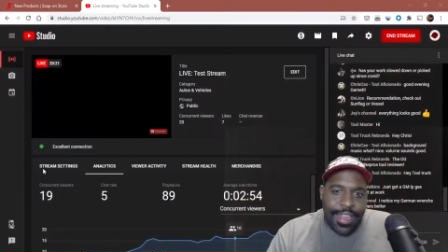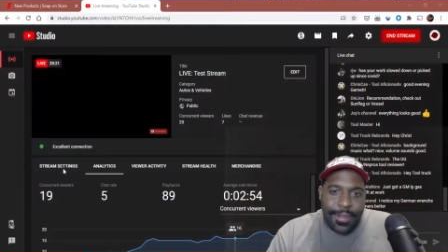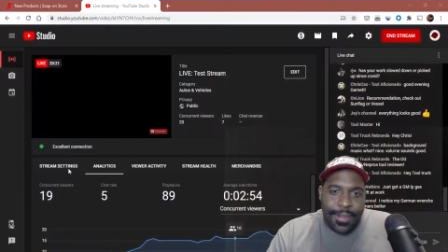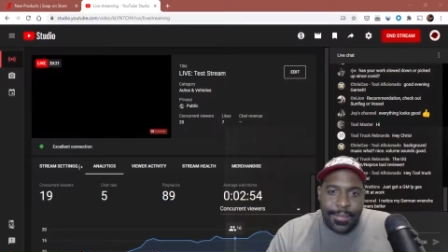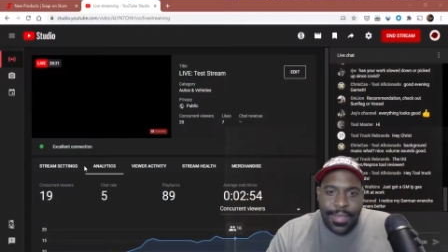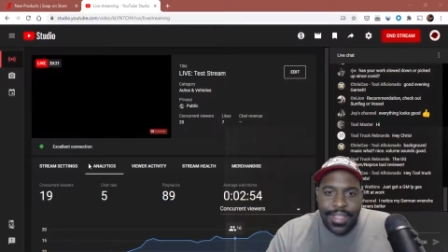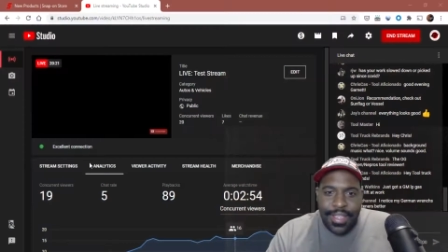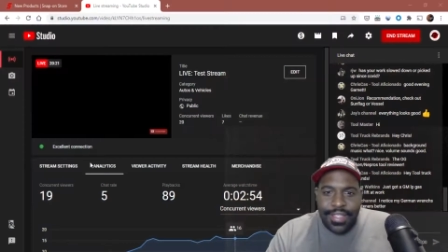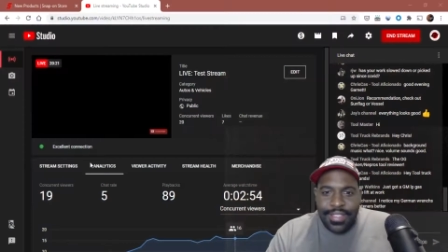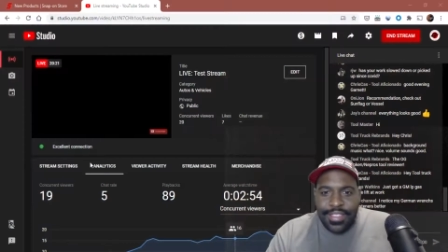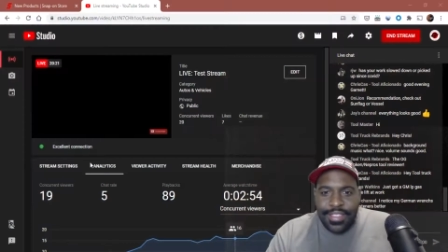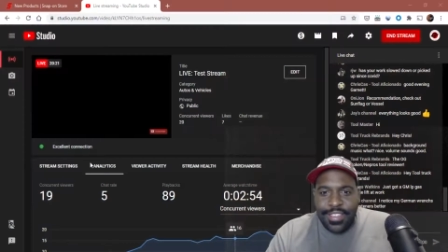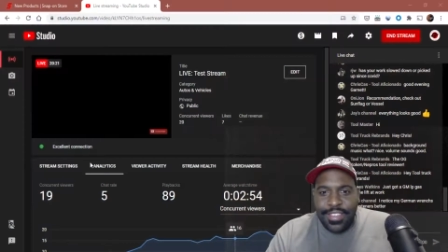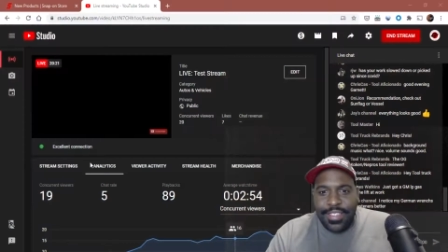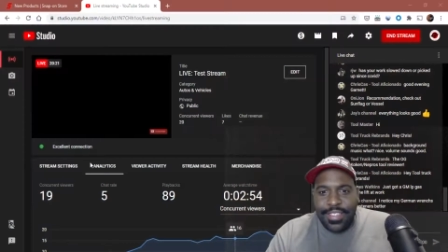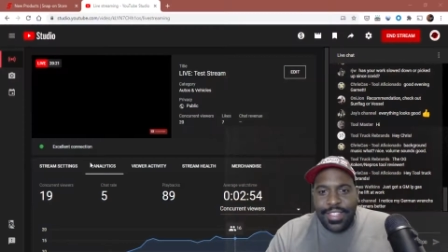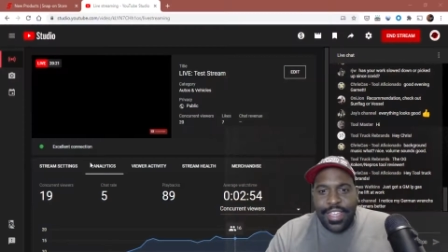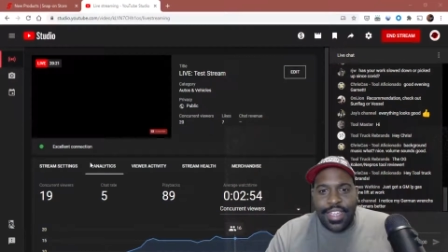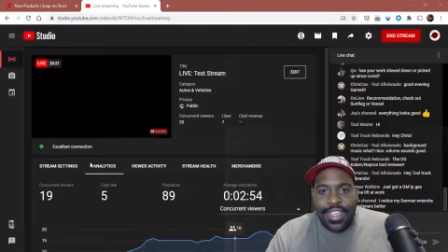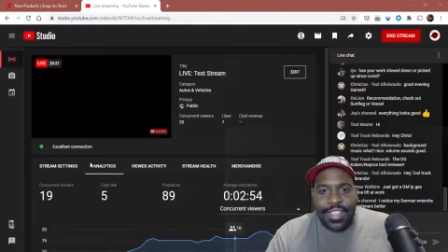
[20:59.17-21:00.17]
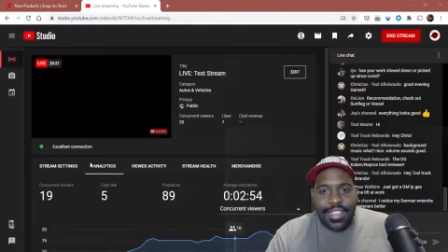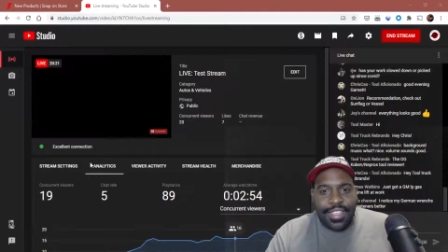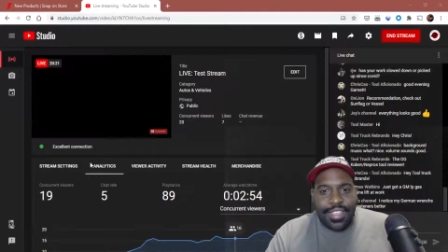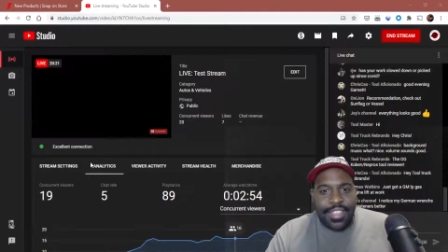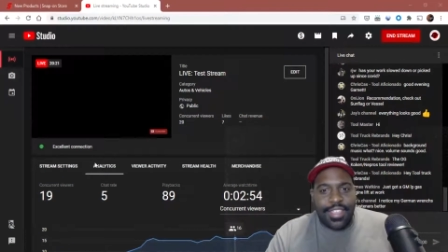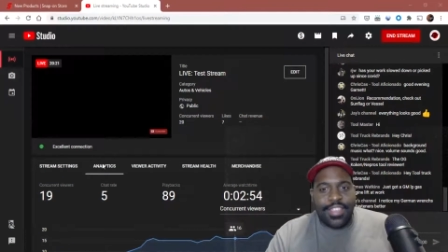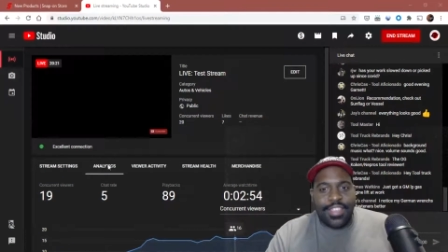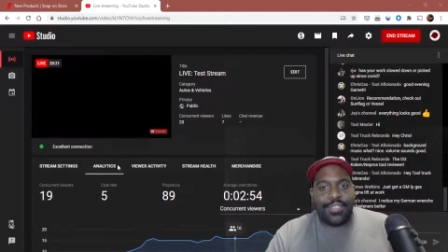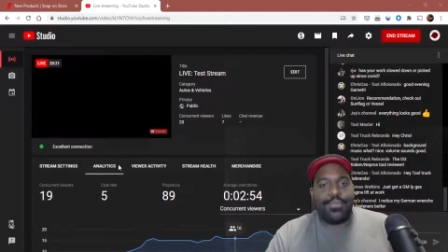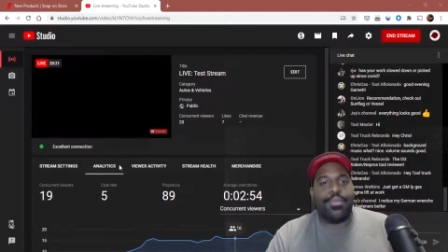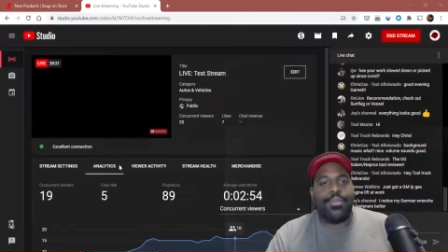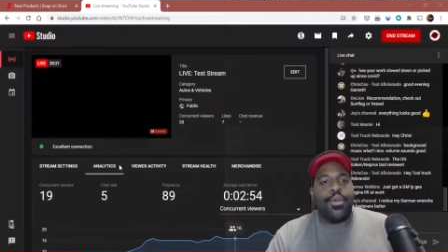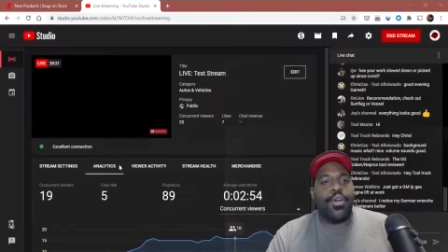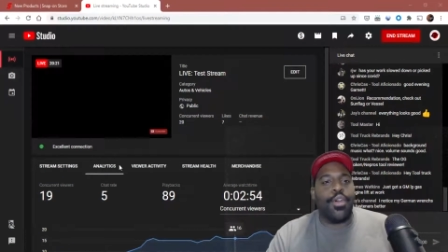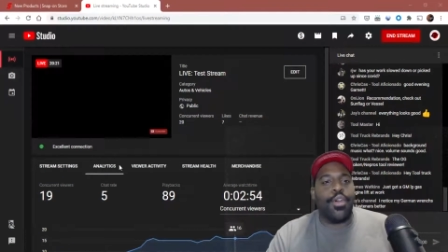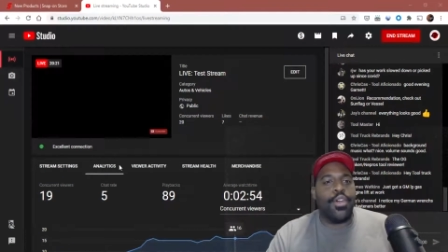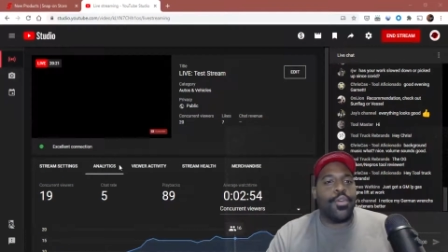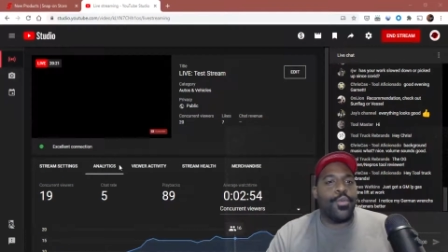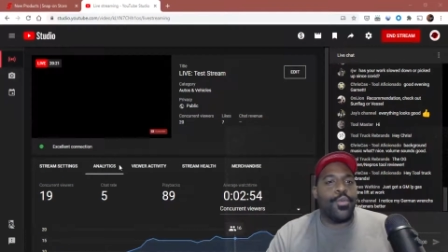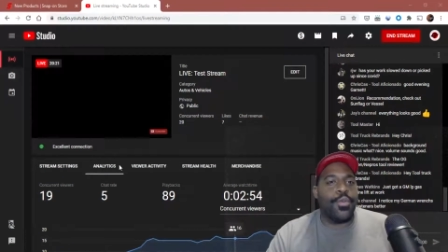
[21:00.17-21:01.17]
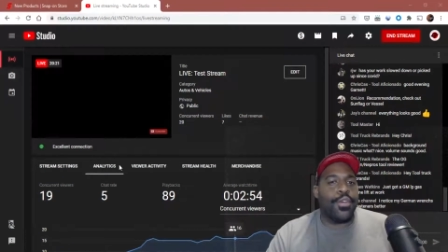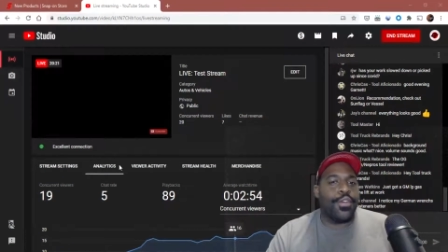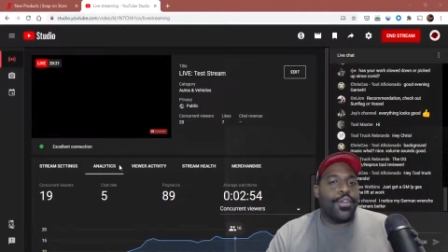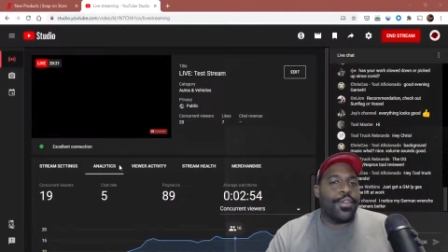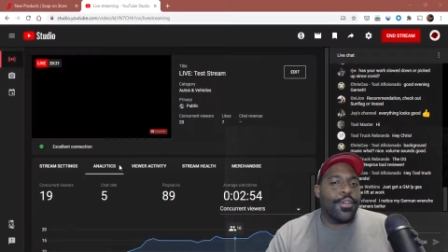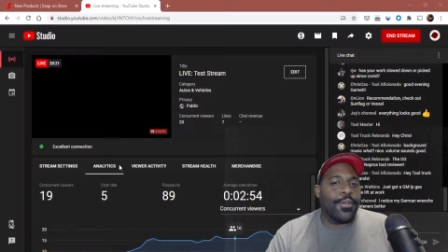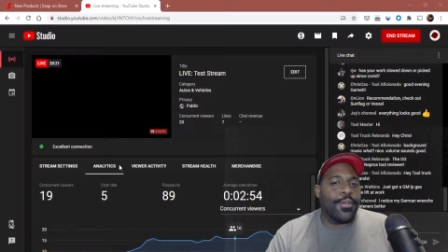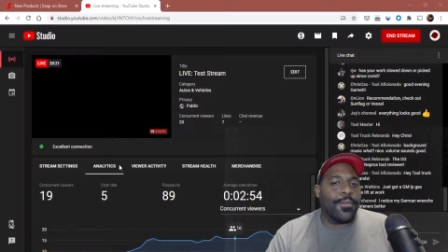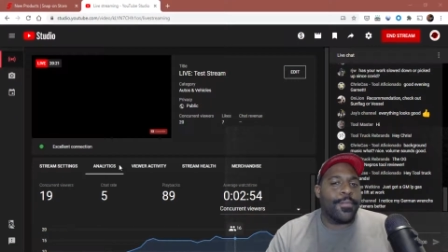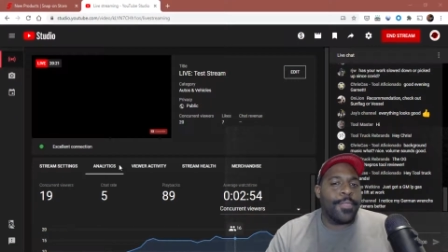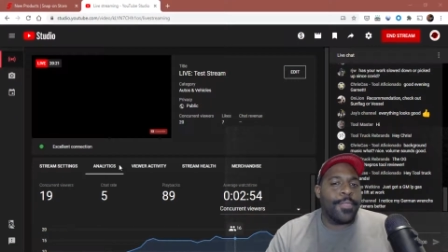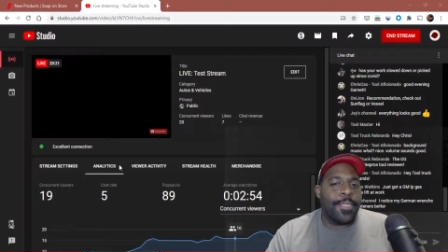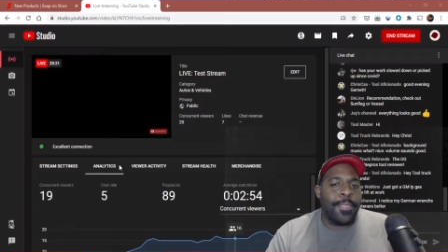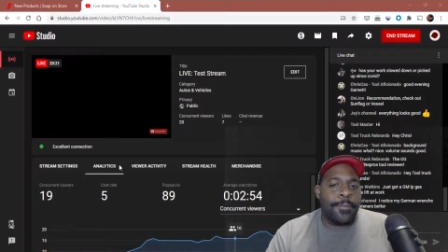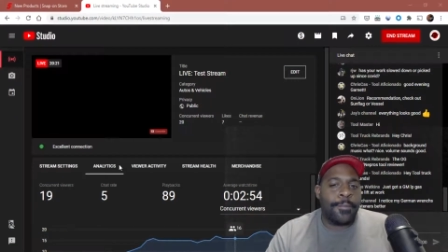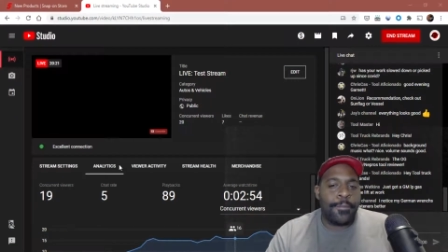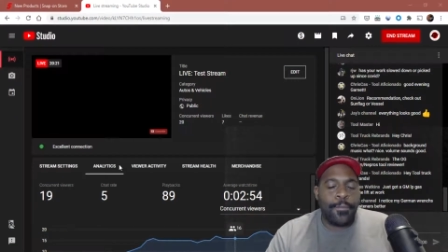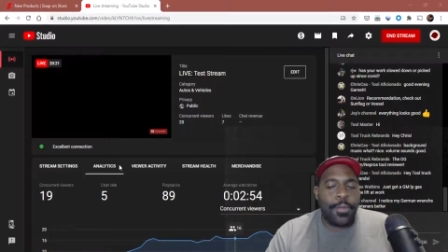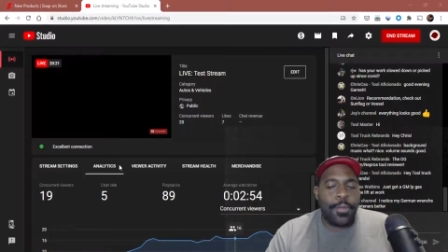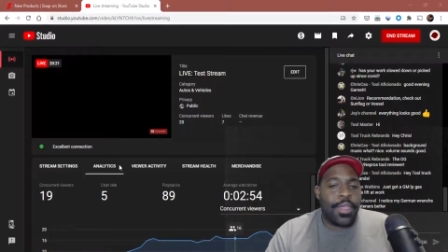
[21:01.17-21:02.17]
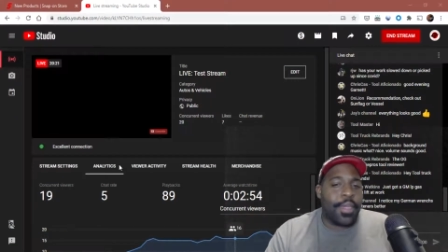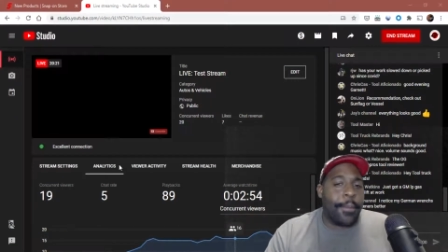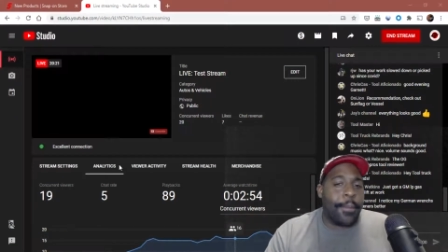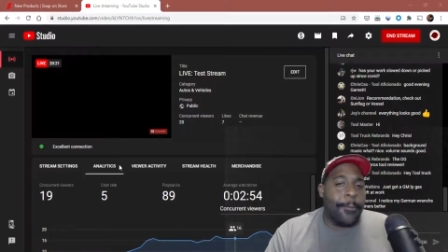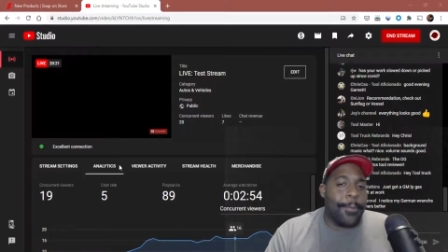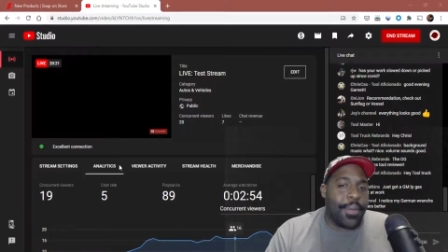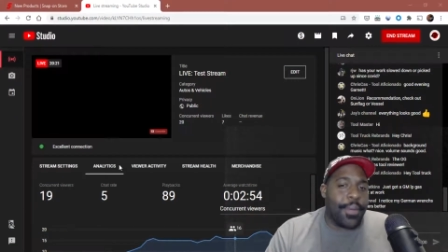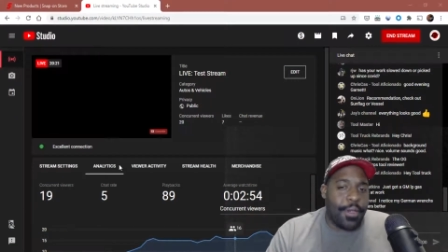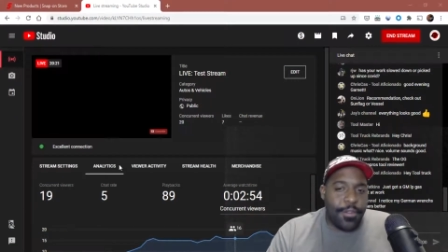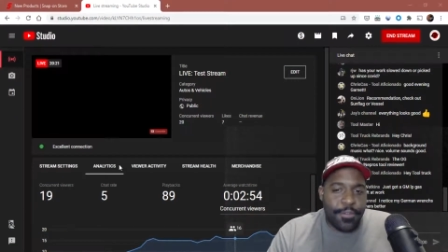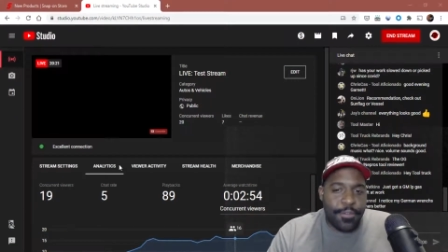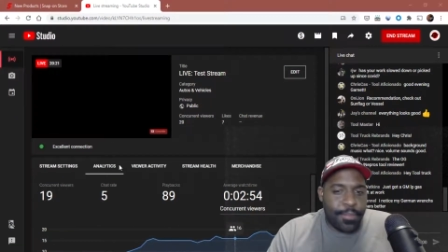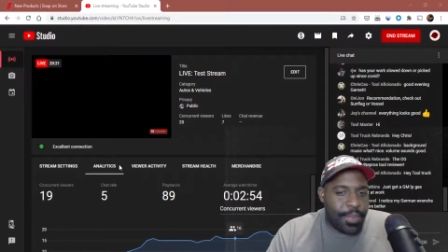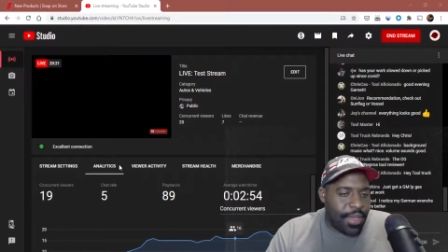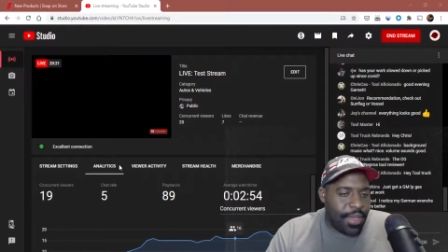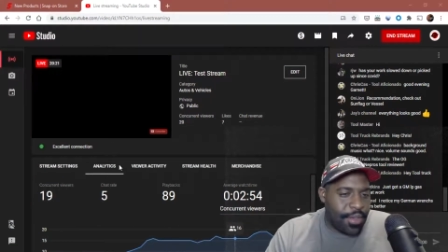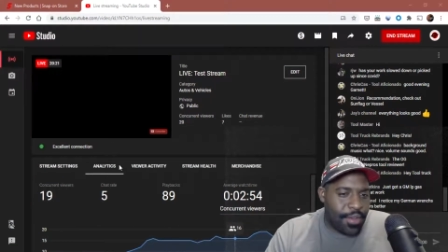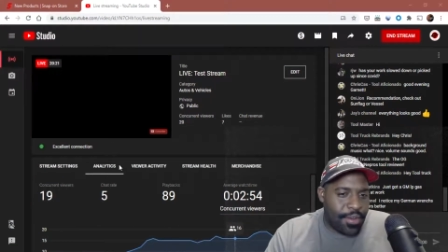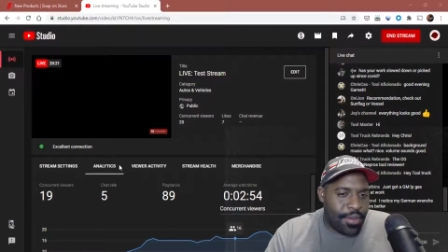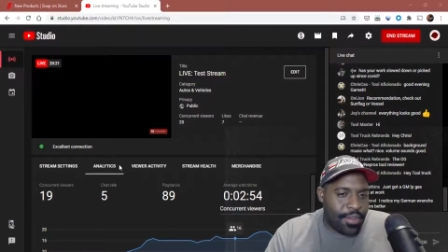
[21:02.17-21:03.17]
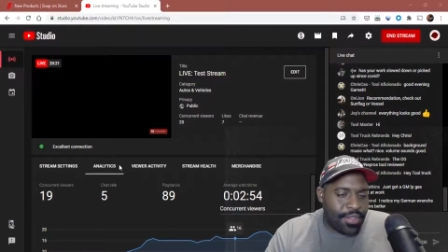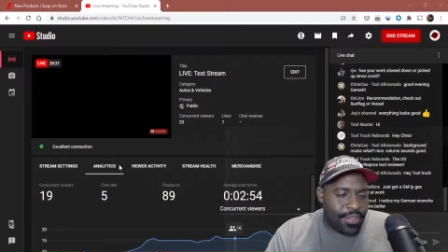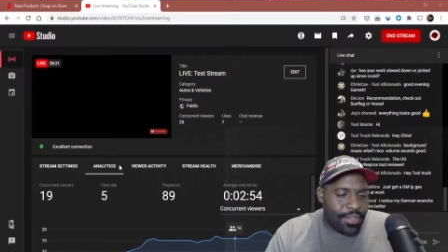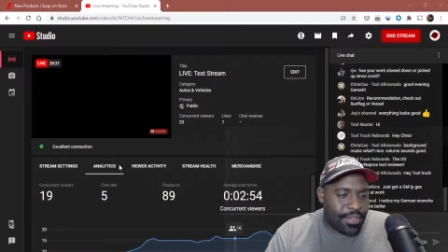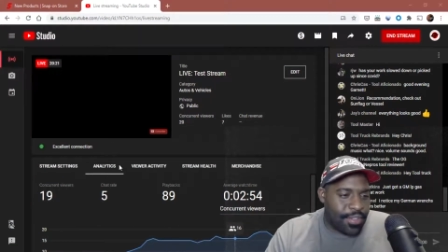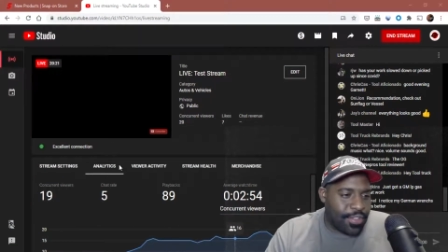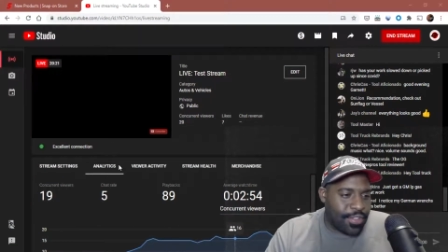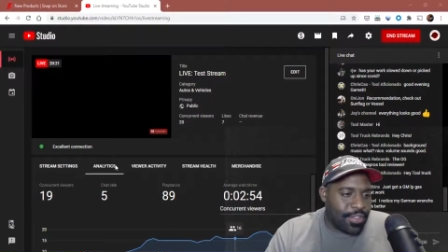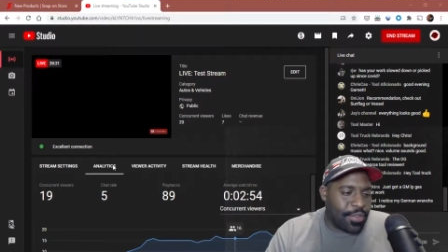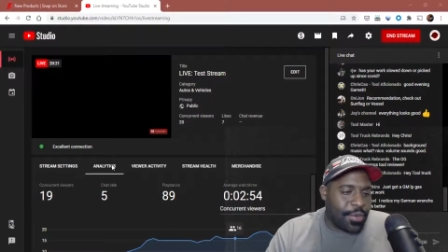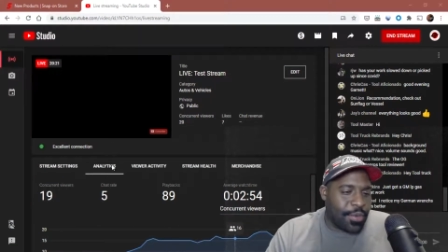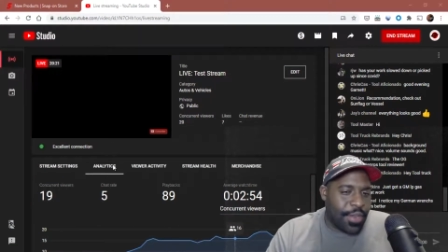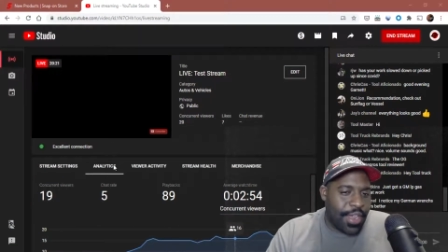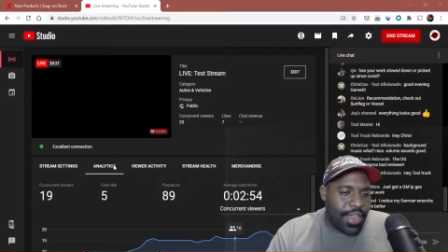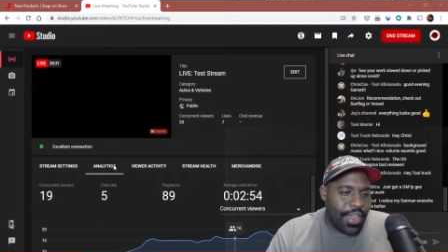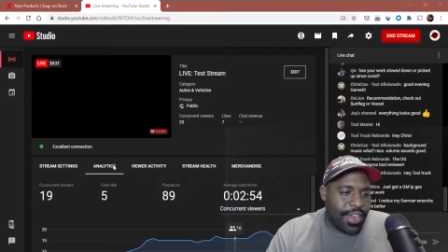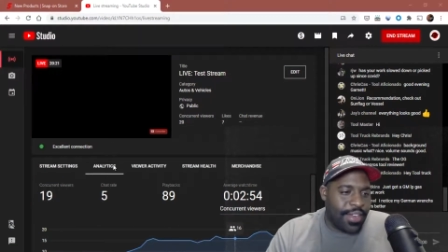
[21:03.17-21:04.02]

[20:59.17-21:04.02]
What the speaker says: into like this part where we can both be on screen,